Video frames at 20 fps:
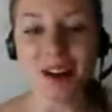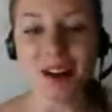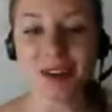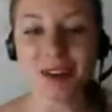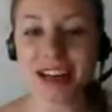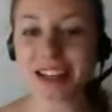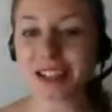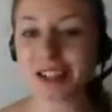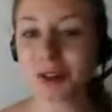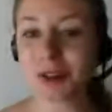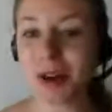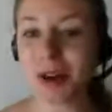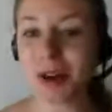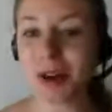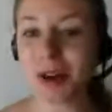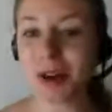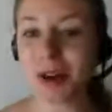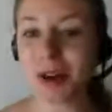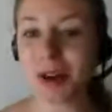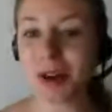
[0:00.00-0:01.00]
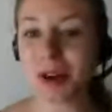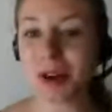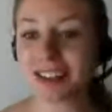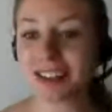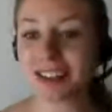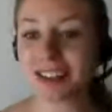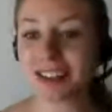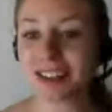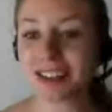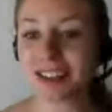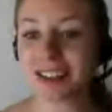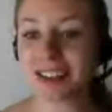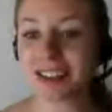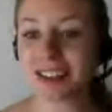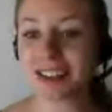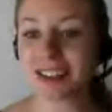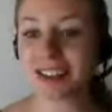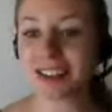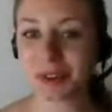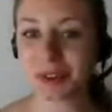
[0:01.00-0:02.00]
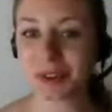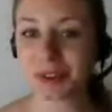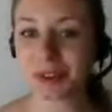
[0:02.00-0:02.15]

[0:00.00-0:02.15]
Okay, so I have to listen.